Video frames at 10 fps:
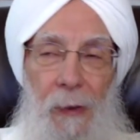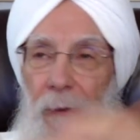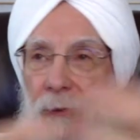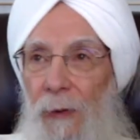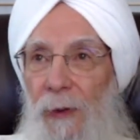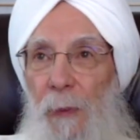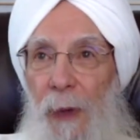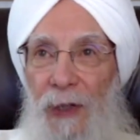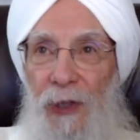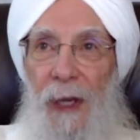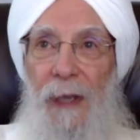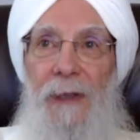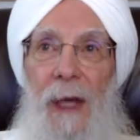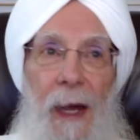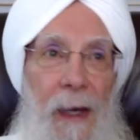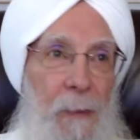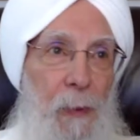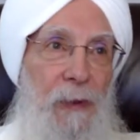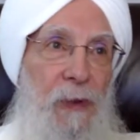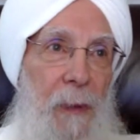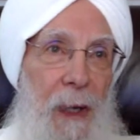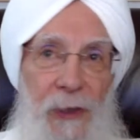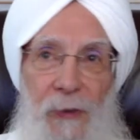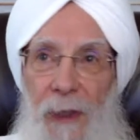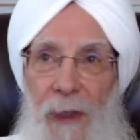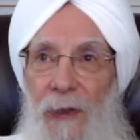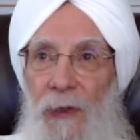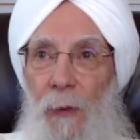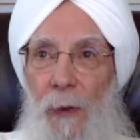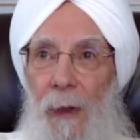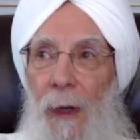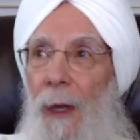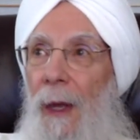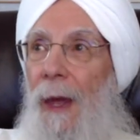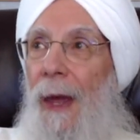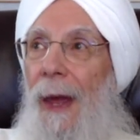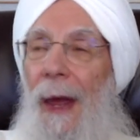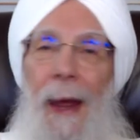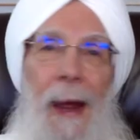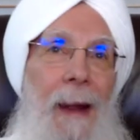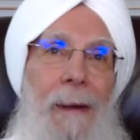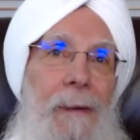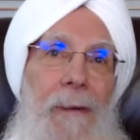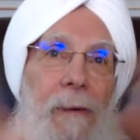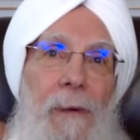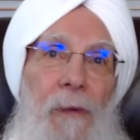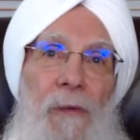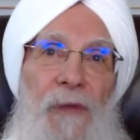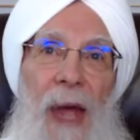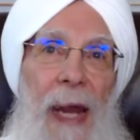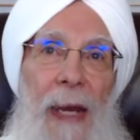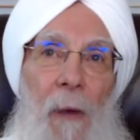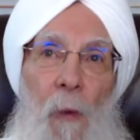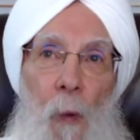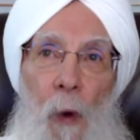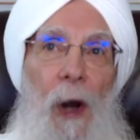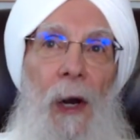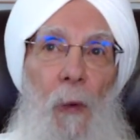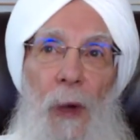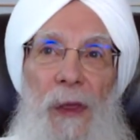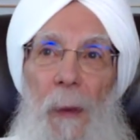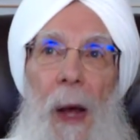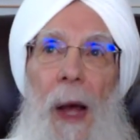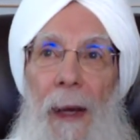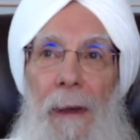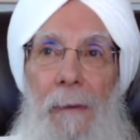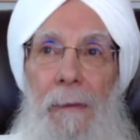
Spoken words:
so depression, anxiety, post-traumatic stress disorder, and they work with the mind.